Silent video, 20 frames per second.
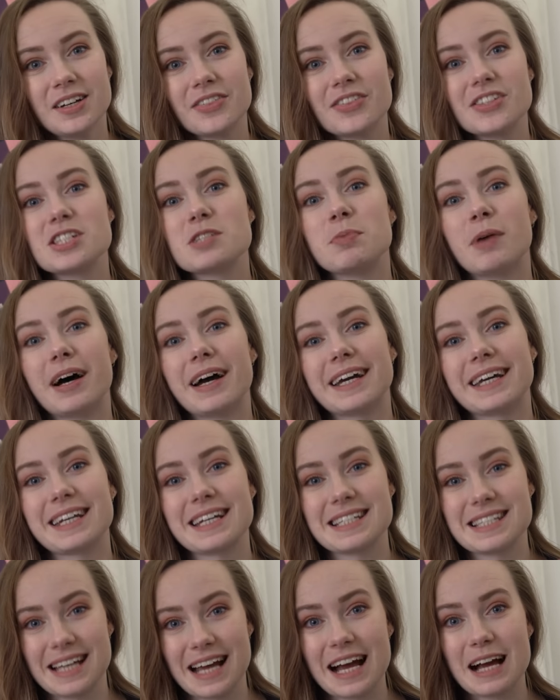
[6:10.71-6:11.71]
The spine
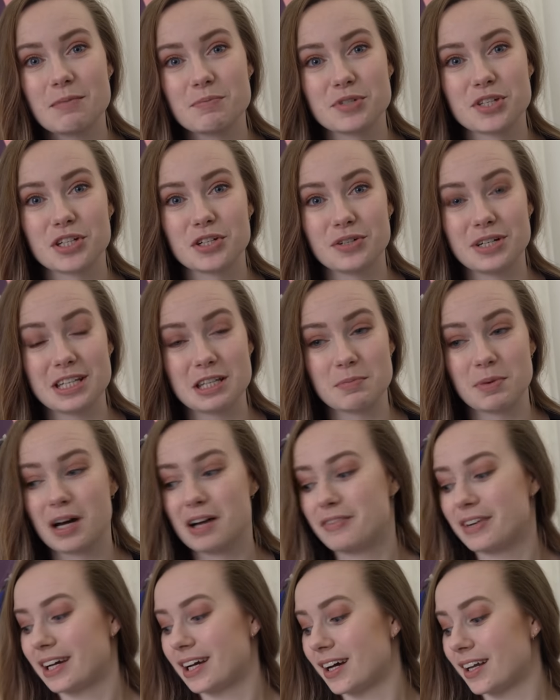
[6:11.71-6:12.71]
is absolutely the
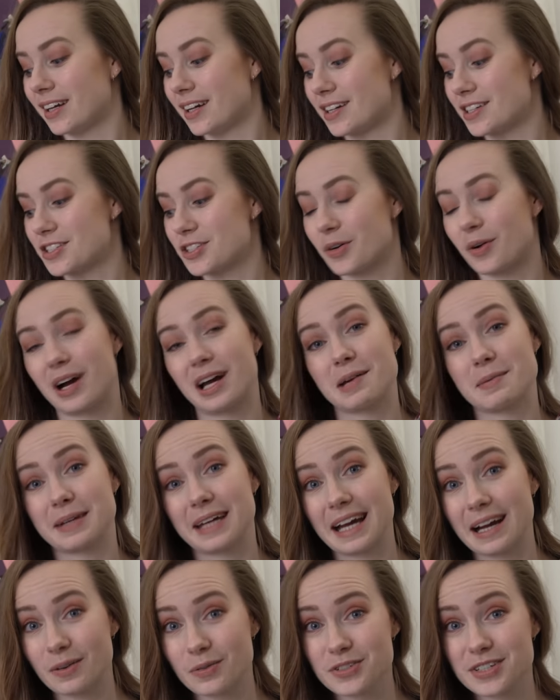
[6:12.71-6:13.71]
perfect colour, so I am
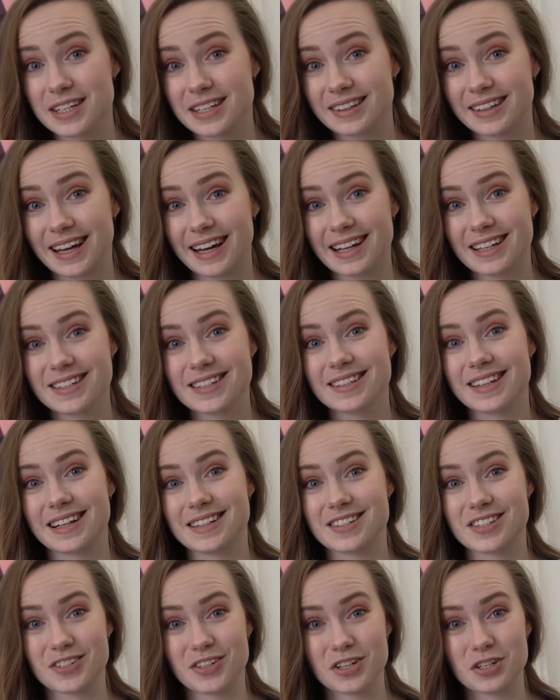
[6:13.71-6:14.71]
counting that.
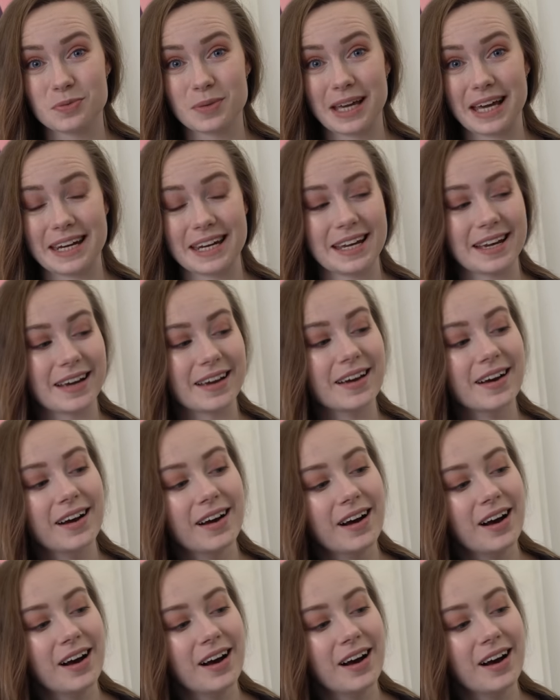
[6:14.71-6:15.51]
That's as good as we're getting.